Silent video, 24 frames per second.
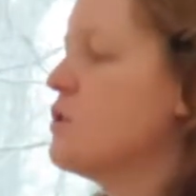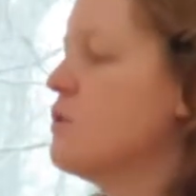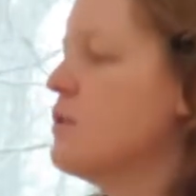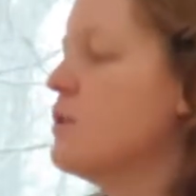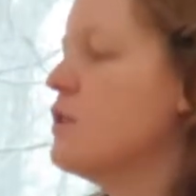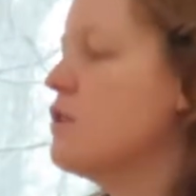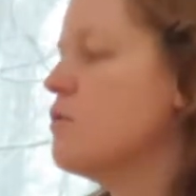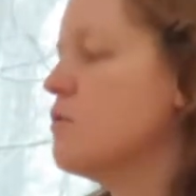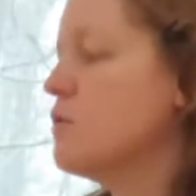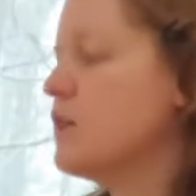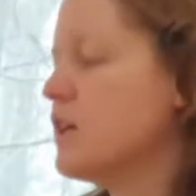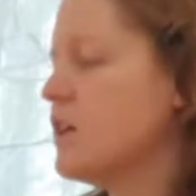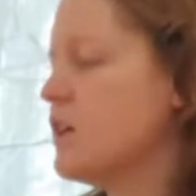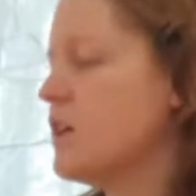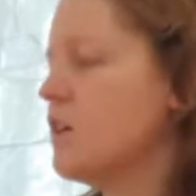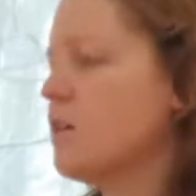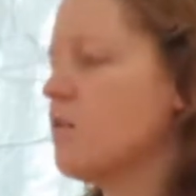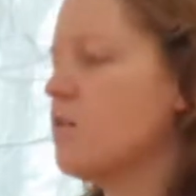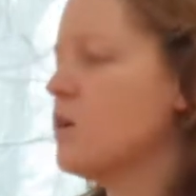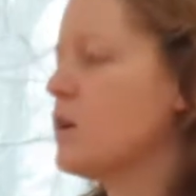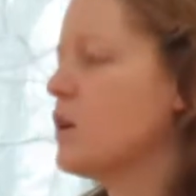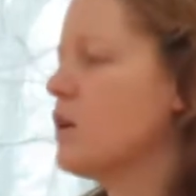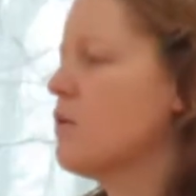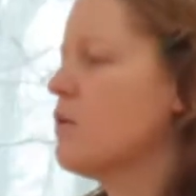to a new
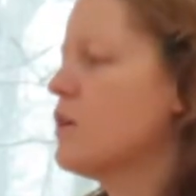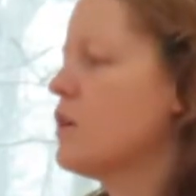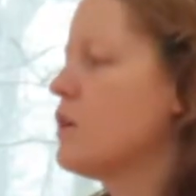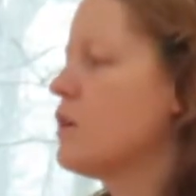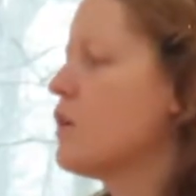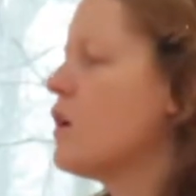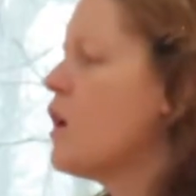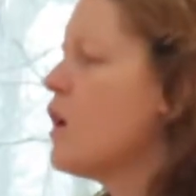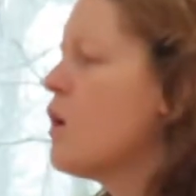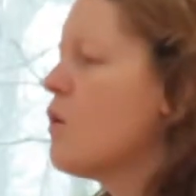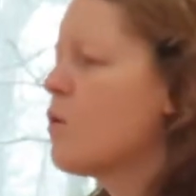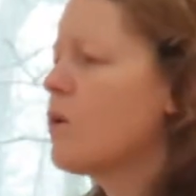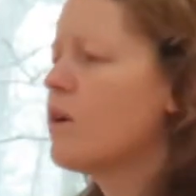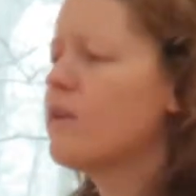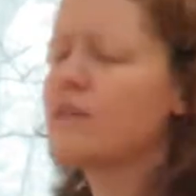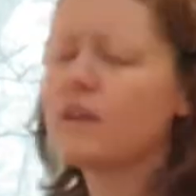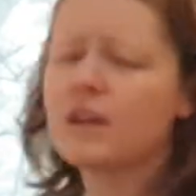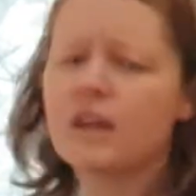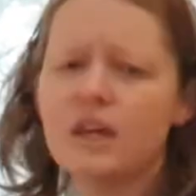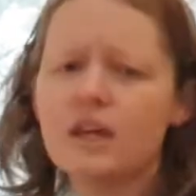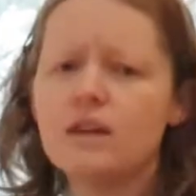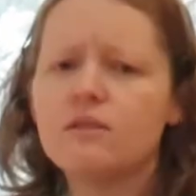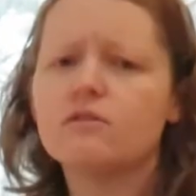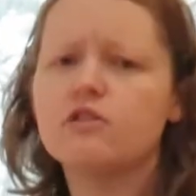key. We go in, we're
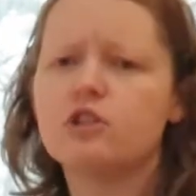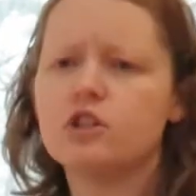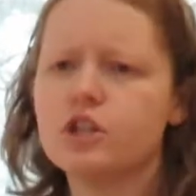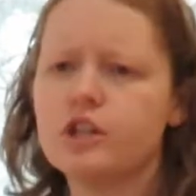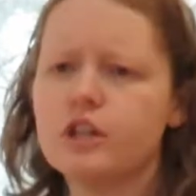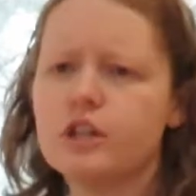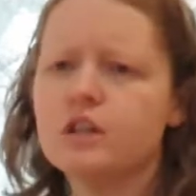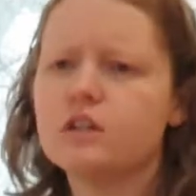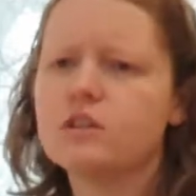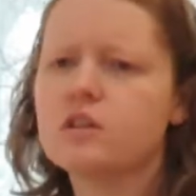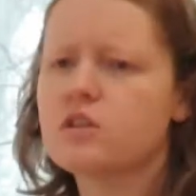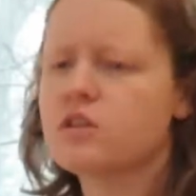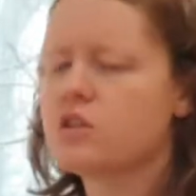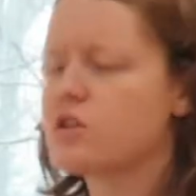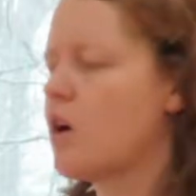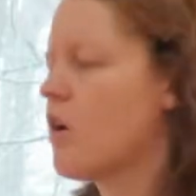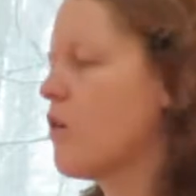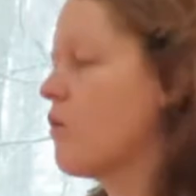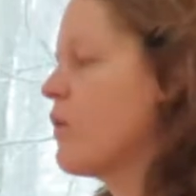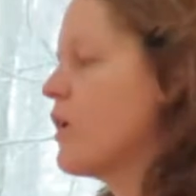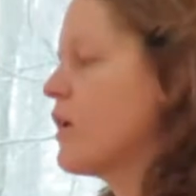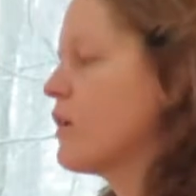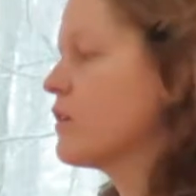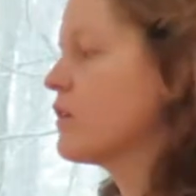in the key of G to
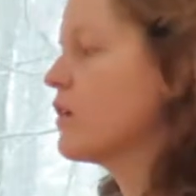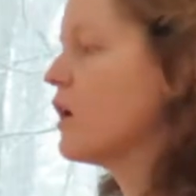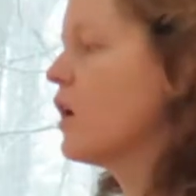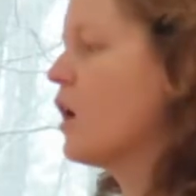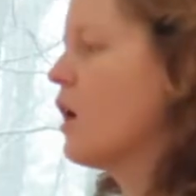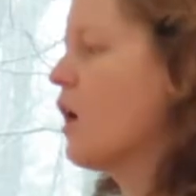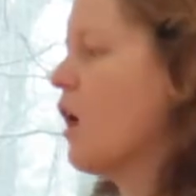start with.